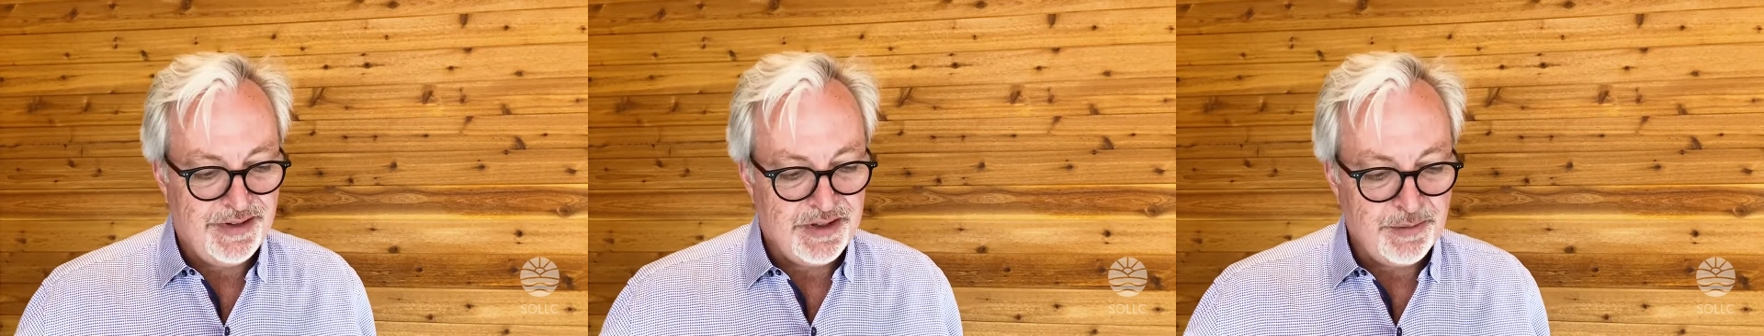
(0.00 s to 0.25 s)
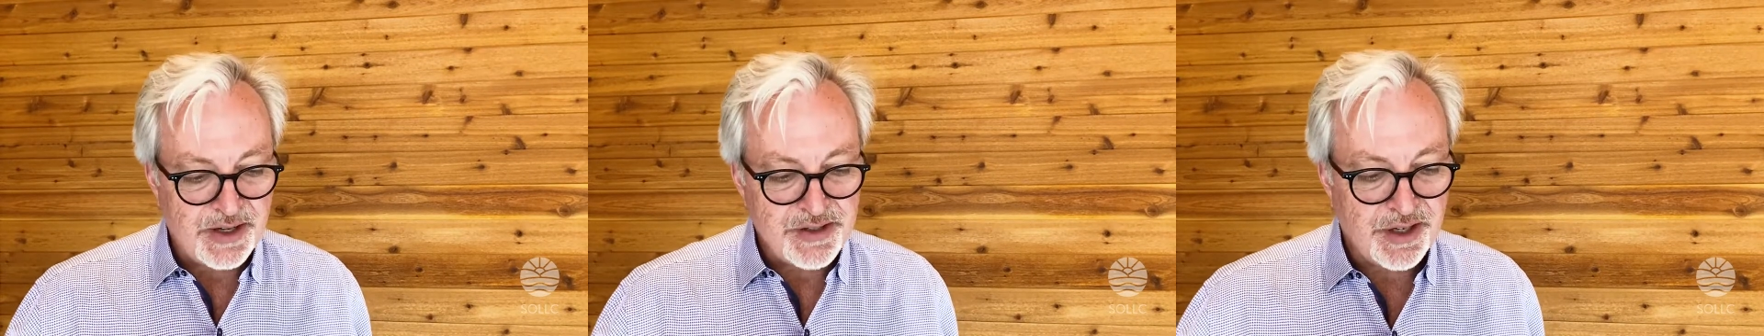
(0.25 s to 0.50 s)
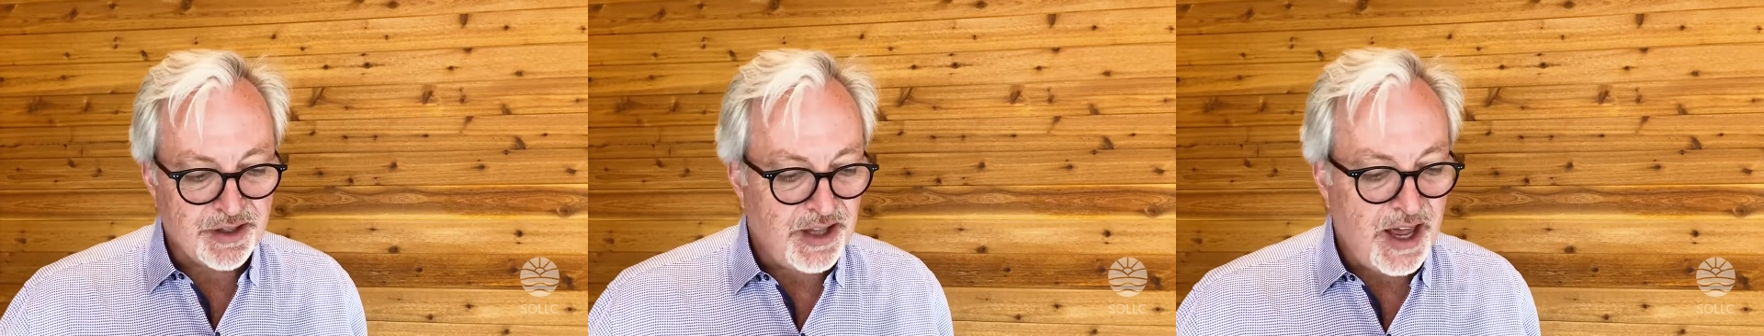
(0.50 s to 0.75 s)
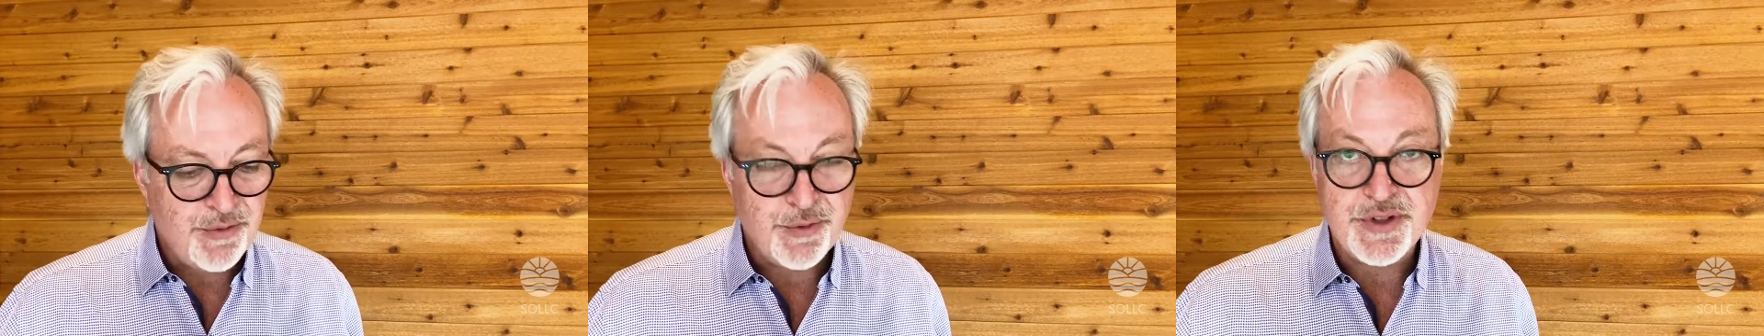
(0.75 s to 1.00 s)
Domestic
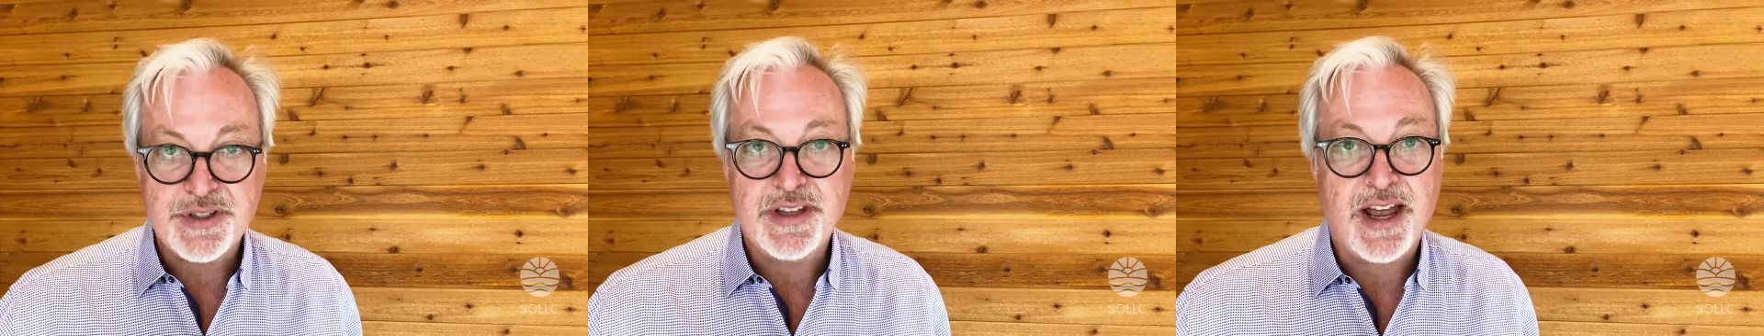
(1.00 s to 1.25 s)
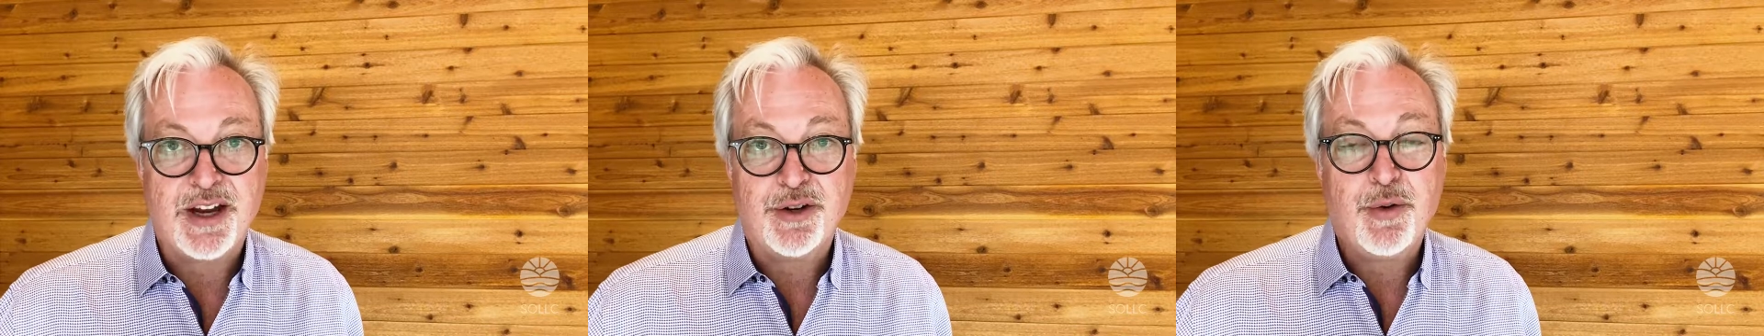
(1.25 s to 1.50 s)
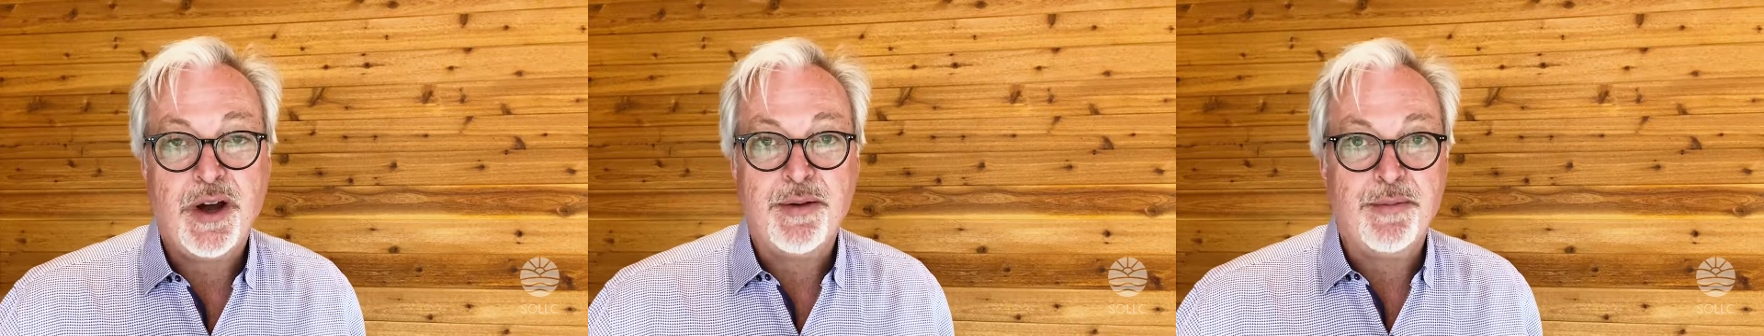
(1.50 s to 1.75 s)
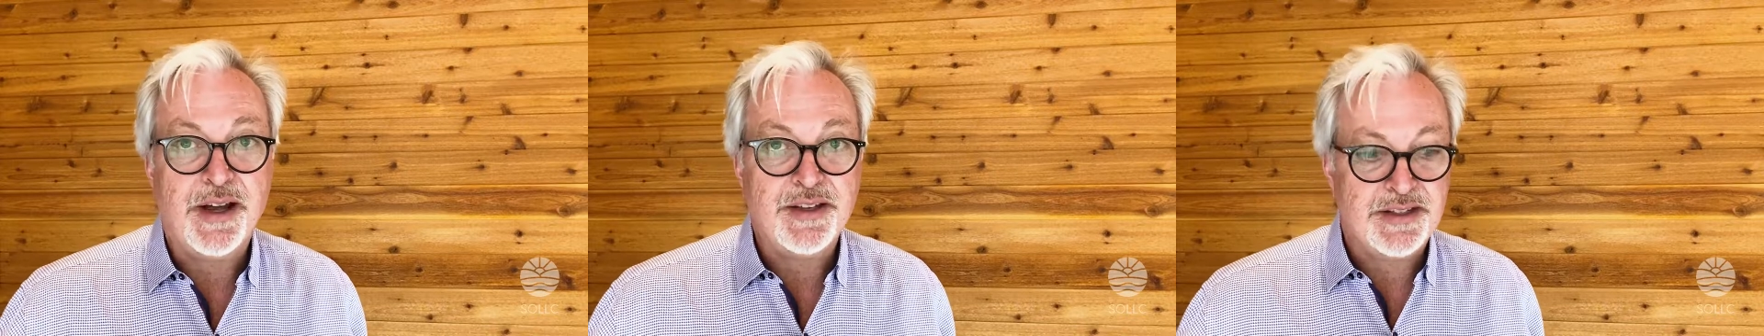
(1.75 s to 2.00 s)
life was not quite
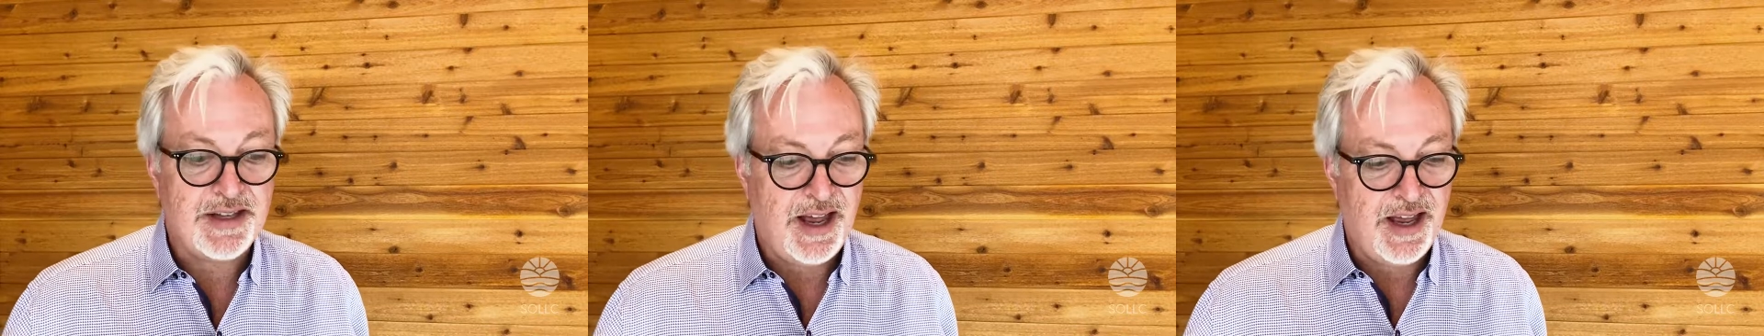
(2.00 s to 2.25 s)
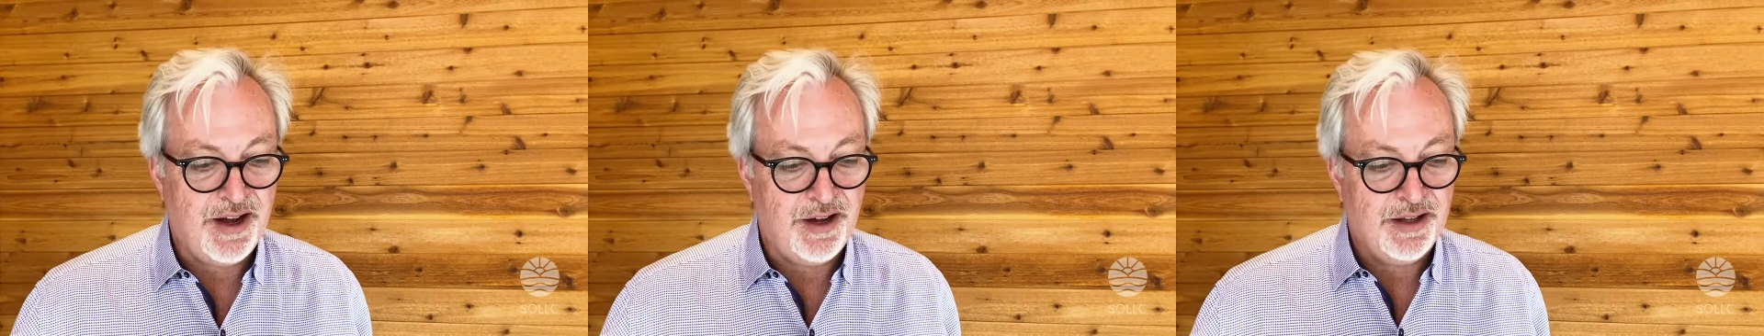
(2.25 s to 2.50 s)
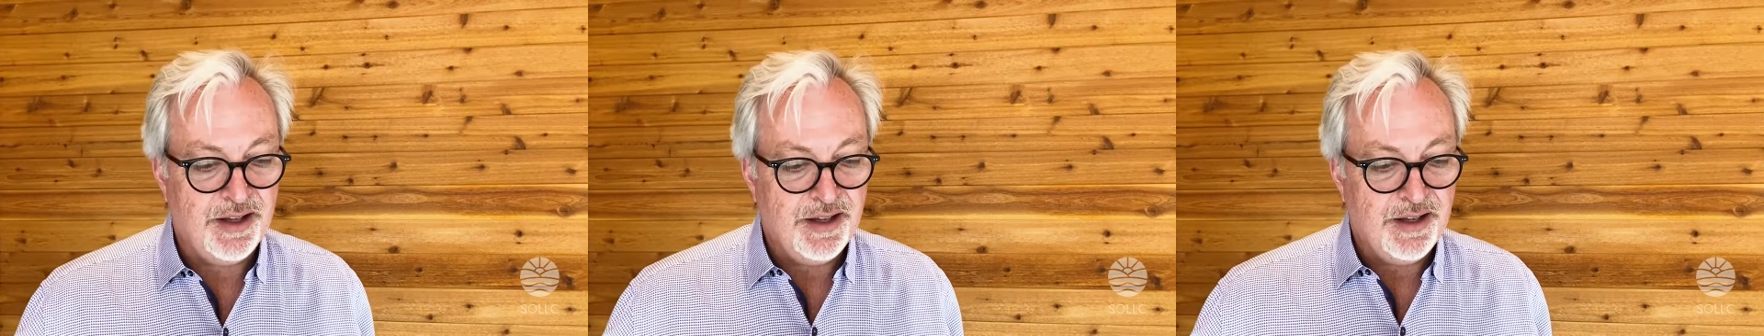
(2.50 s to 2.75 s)
my style.